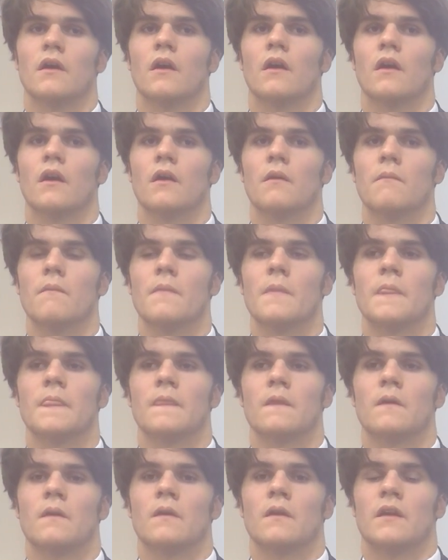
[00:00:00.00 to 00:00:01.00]
in
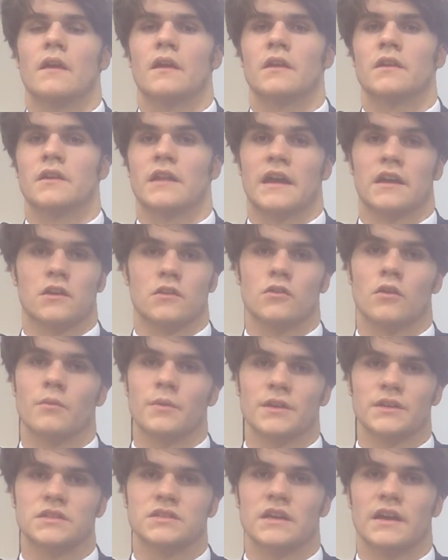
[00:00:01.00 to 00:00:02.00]
an
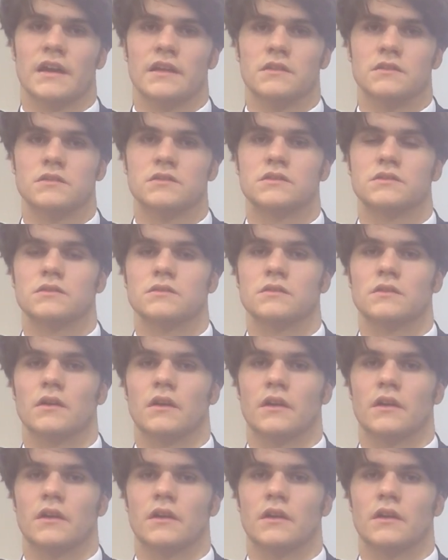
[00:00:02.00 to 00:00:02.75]
economic sense,